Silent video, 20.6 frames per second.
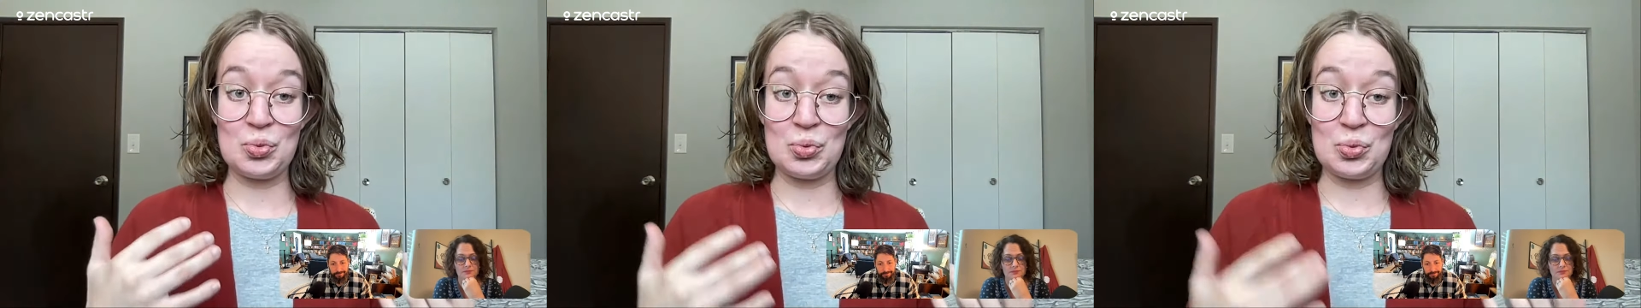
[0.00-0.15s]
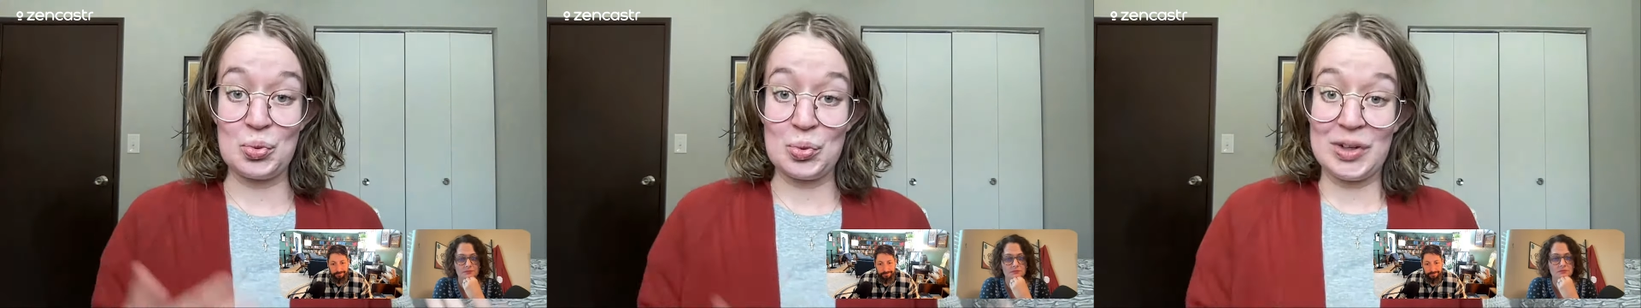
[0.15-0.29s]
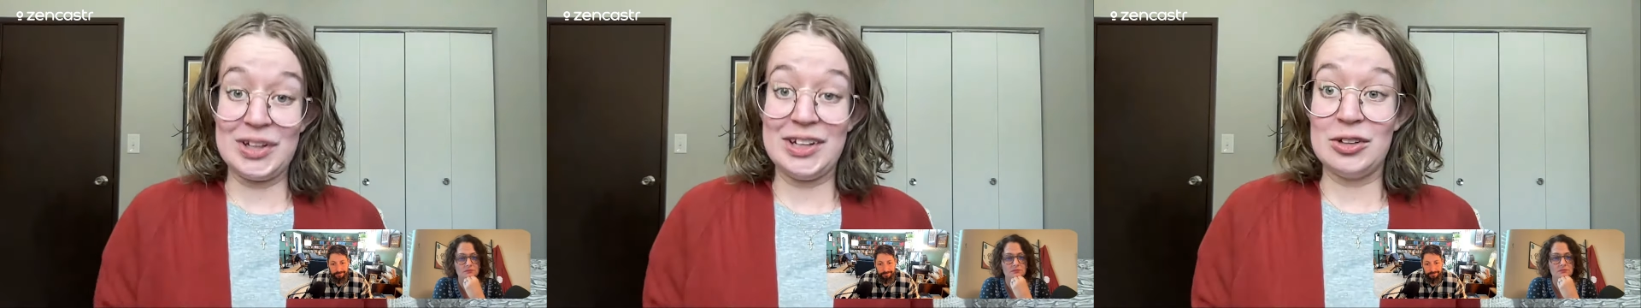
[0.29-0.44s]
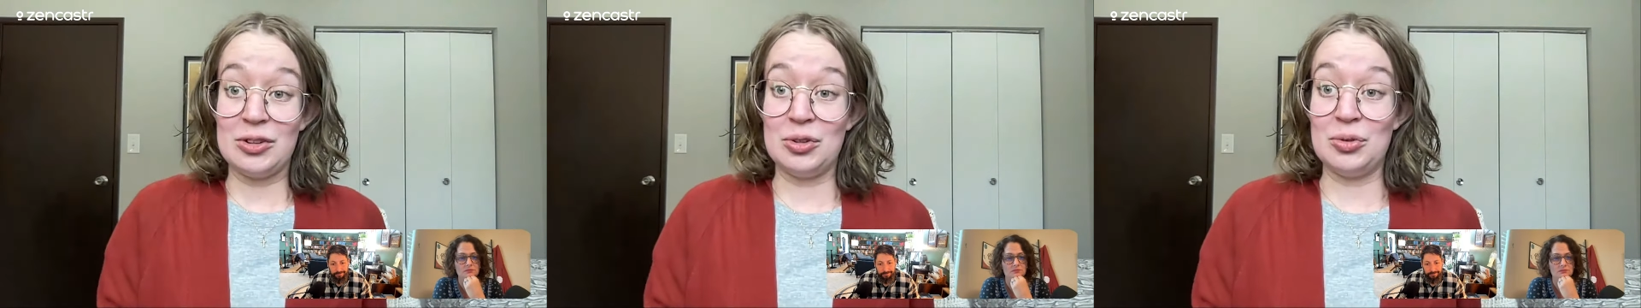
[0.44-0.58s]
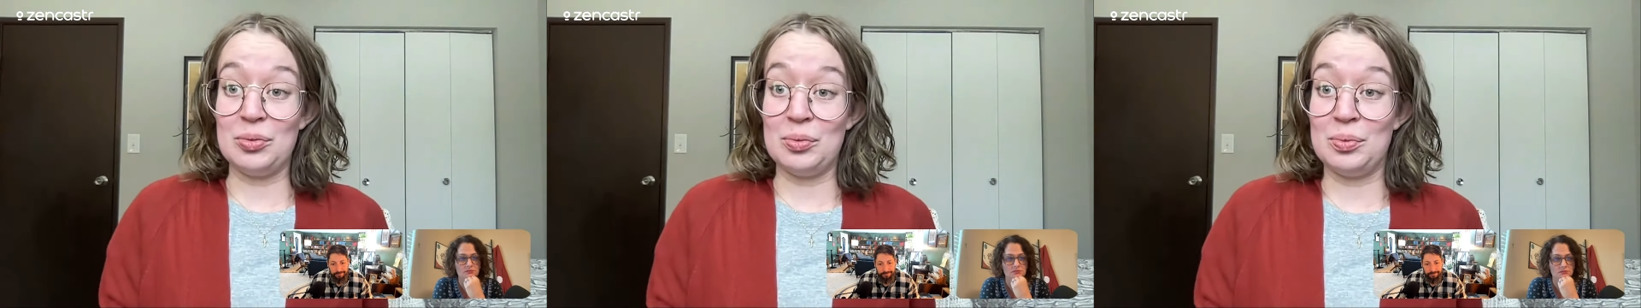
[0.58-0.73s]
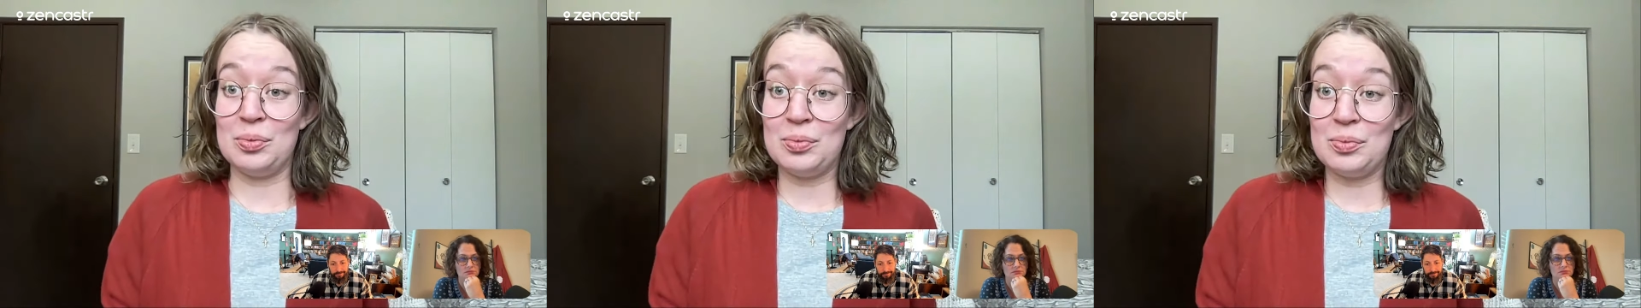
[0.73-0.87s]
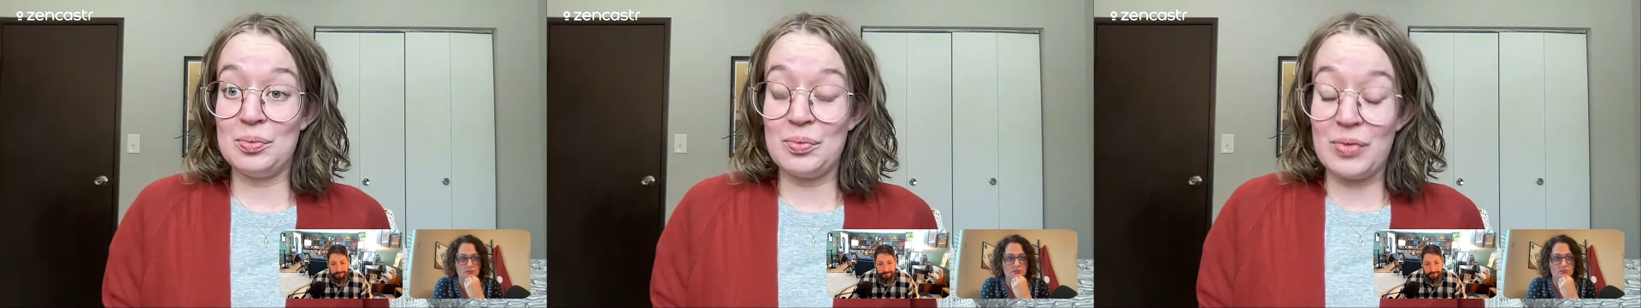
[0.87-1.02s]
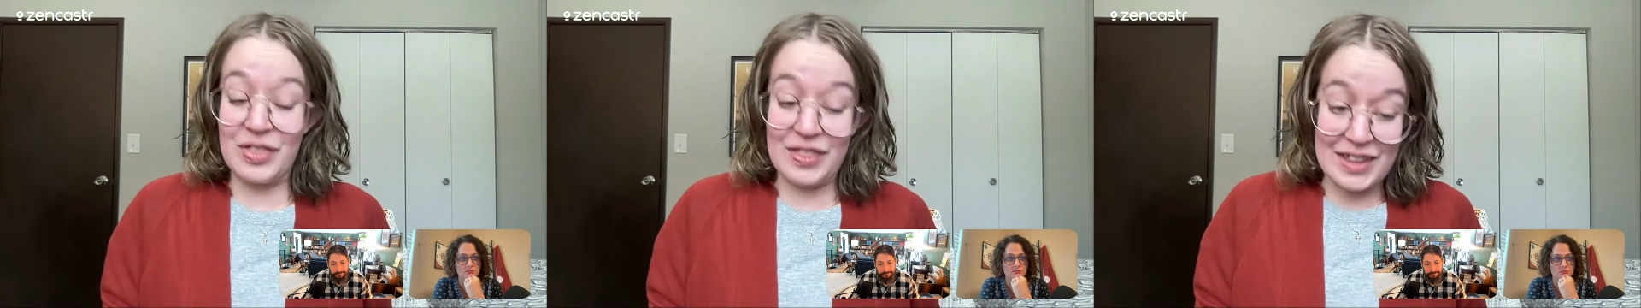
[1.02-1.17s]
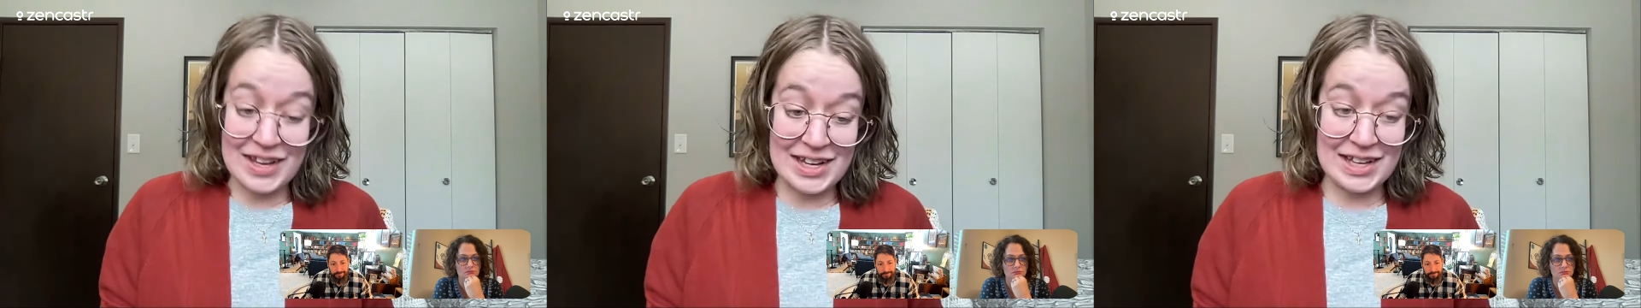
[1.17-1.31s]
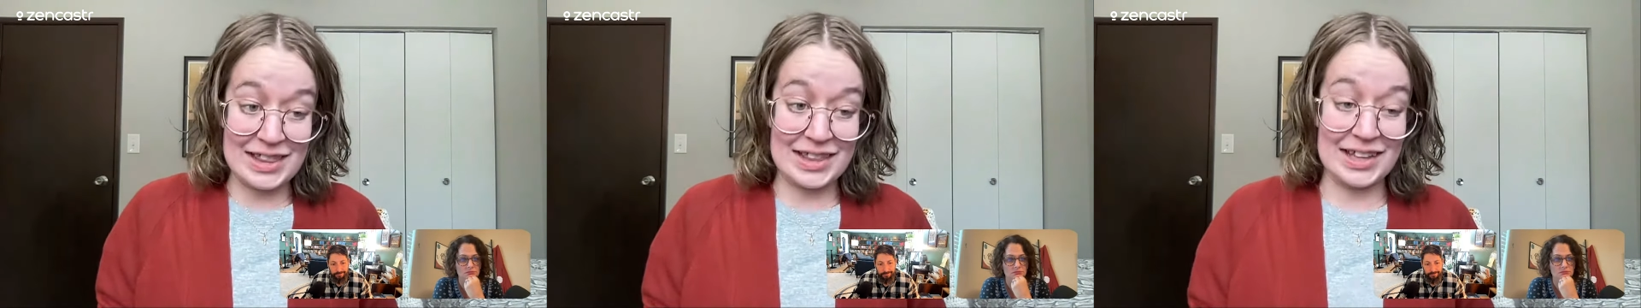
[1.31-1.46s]
real
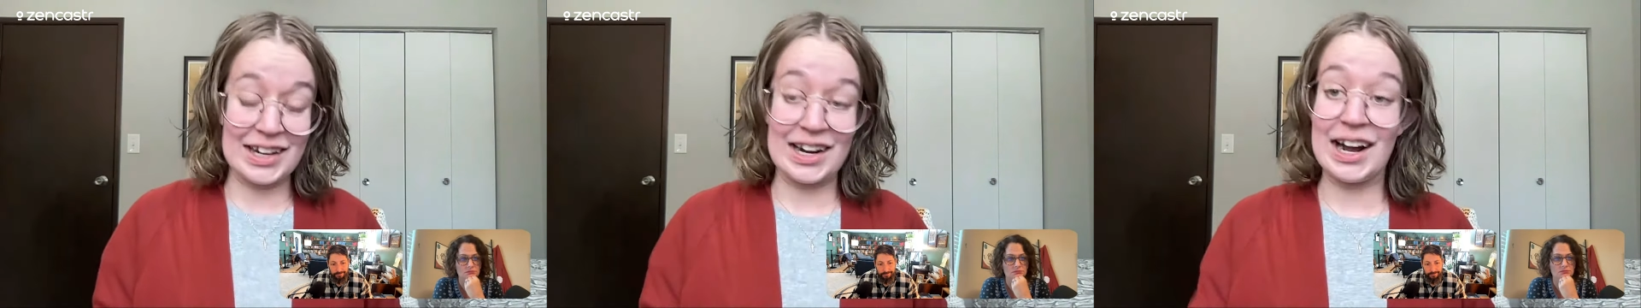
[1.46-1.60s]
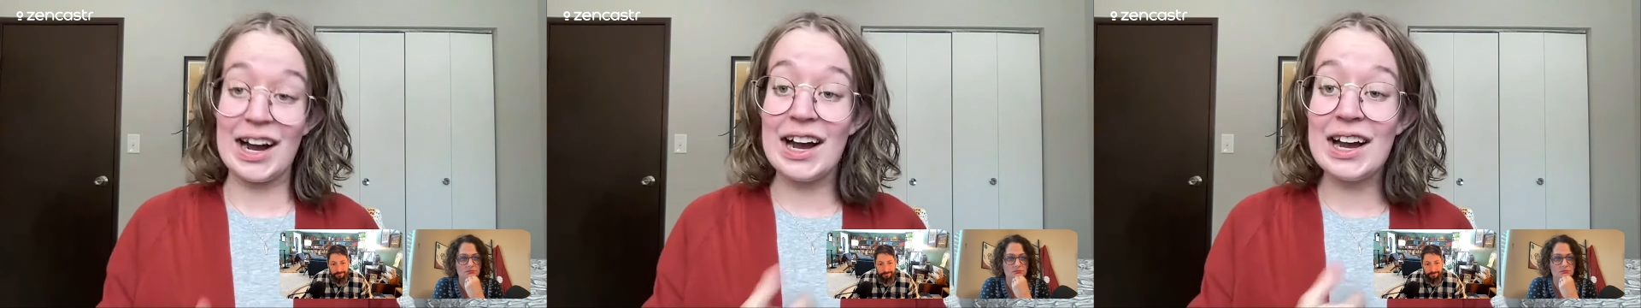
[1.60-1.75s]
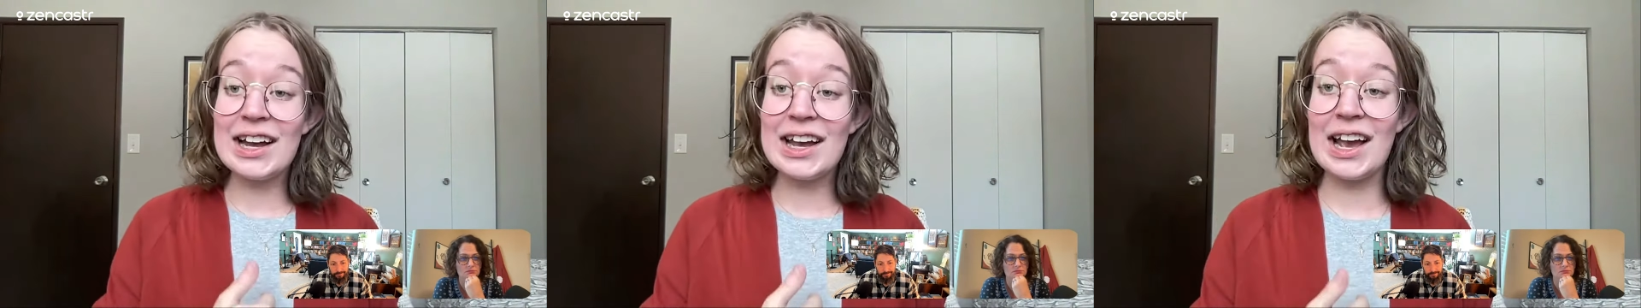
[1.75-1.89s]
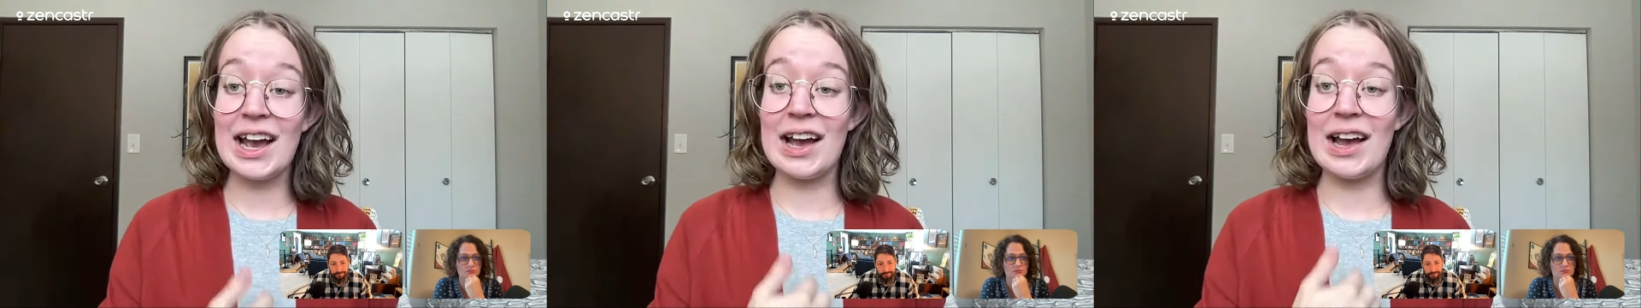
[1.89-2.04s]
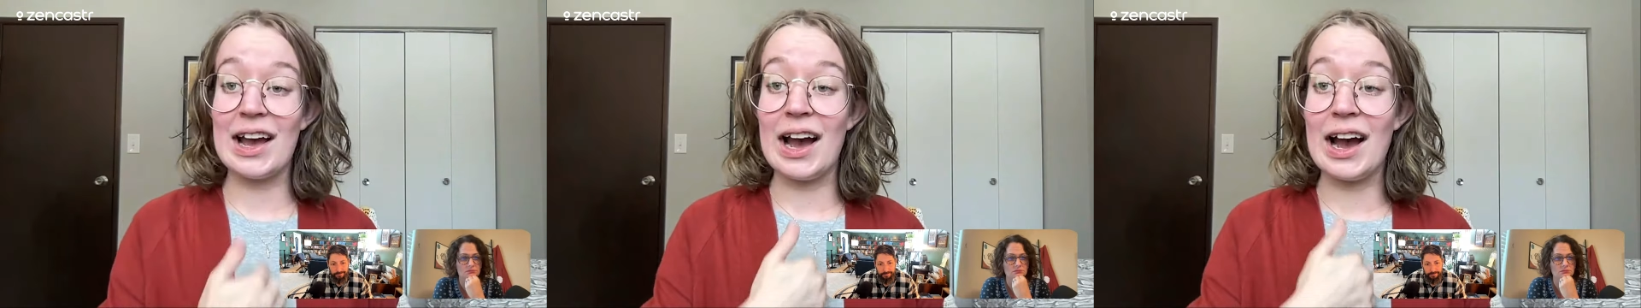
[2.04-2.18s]
thing that i